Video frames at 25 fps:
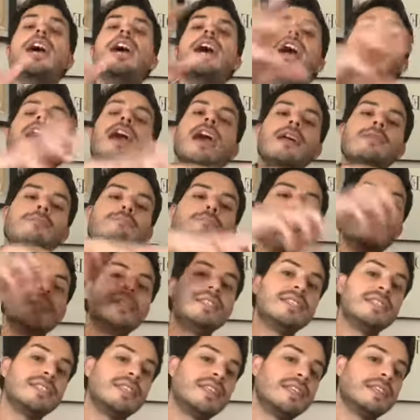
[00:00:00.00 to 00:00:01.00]
it
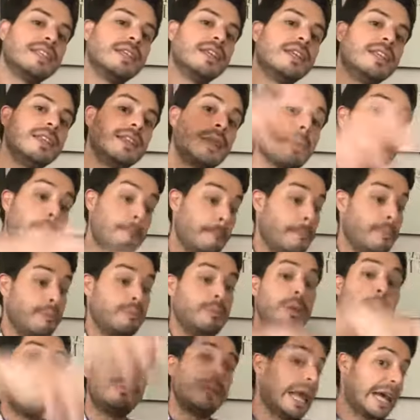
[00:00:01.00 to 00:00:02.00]
means
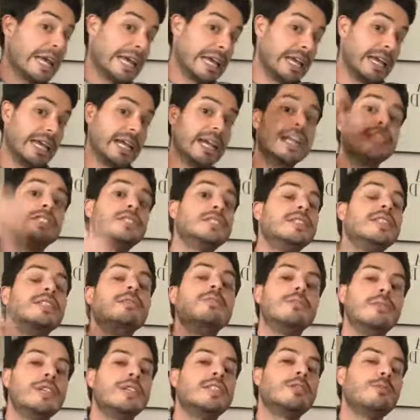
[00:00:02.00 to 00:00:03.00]
the plucking. It's
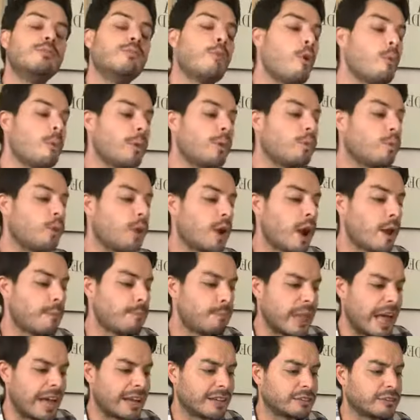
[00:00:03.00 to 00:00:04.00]
the moment where I
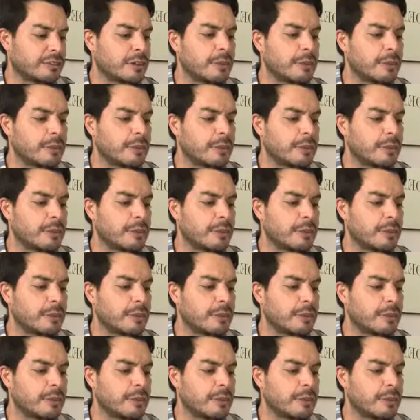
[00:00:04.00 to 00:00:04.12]
pluck.